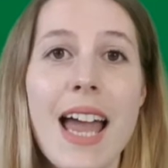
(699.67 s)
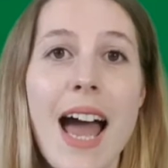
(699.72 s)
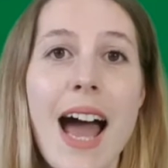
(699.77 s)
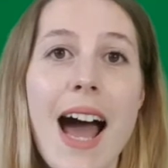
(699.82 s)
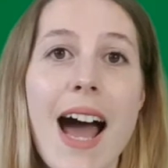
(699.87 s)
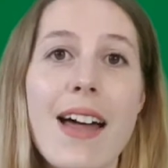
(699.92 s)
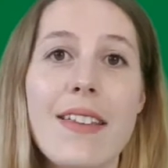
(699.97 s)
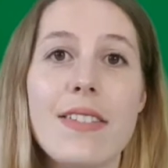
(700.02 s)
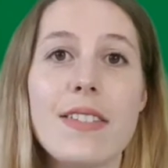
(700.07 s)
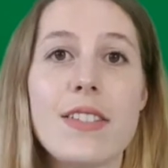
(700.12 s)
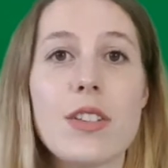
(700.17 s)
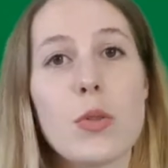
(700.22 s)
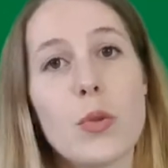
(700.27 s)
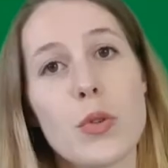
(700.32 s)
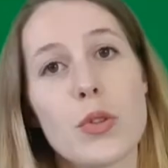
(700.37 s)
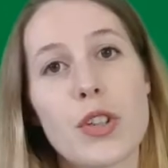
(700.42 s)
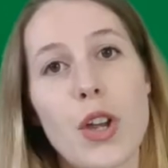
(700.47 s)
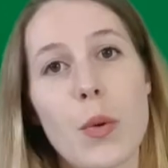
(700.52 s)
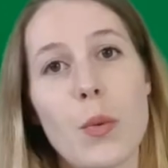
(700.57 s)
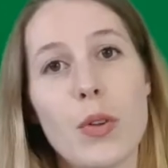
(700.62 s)
and
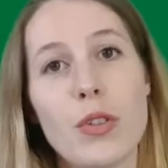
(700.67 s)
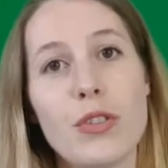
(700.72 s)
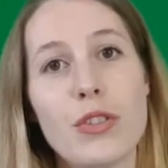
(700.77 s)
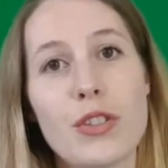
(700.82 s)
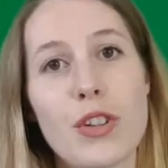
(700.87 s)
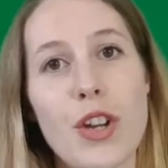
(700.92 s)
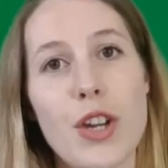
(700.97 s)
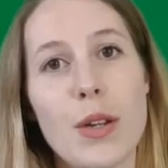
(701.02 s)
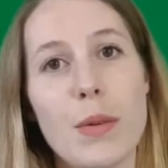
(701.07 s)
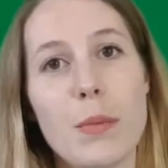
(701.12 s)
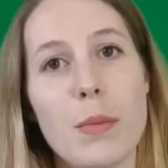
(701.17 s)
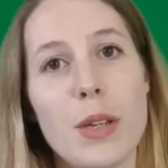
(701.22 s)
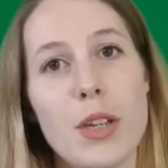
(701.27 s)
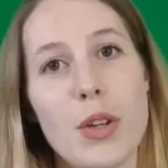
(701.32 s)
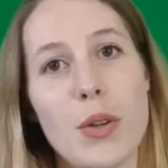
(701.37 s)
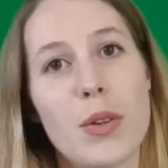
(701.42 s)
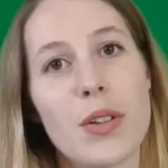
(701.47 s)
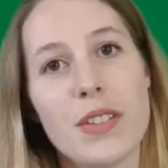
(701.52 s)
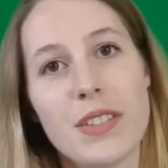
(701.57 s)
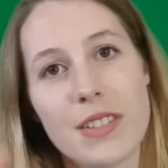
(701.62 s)
also on Zoom
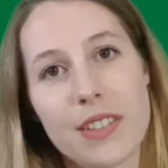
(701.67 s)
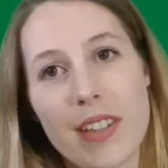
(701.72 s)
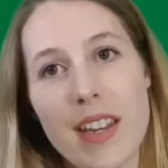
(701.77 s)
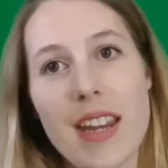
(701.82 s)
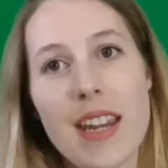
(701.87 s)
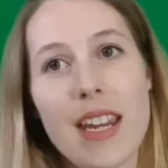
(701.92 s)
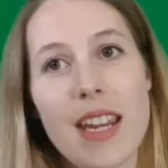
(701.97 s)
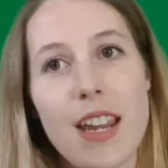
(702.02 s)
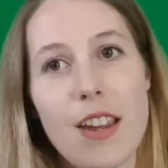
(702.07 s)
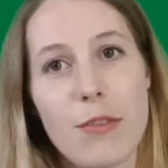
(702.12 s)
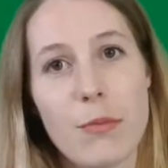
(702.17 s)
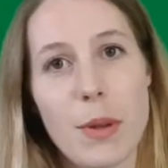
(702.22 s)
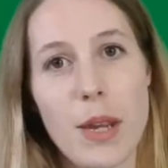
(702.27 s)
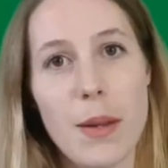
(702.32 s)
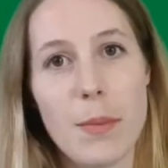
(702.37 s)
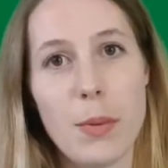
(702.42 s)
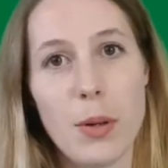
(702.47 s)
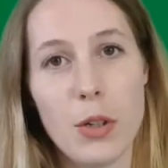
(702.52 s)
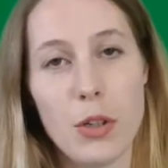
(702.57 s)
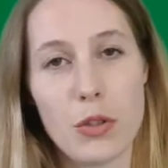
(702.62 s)
you can see if
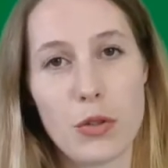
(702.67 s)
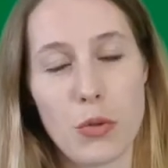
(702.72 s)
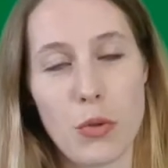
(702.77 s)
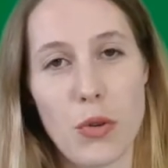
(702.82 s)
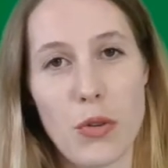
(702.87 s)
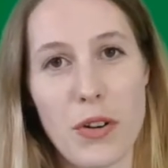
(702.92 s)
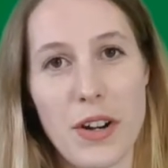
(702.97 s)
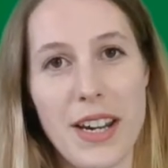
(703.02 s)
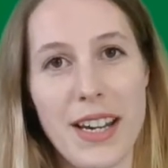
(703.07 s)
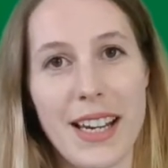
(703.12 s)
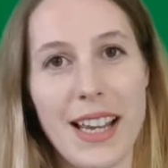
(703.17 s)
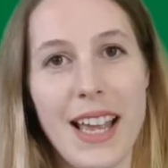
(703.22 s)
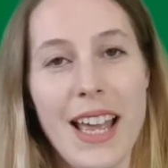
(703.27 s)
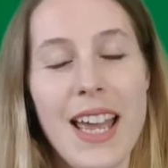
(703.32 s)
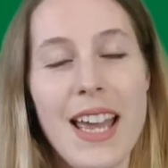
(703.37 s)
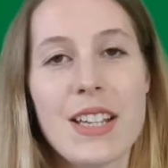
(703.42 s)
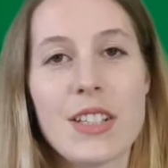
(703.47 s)
people are drawing.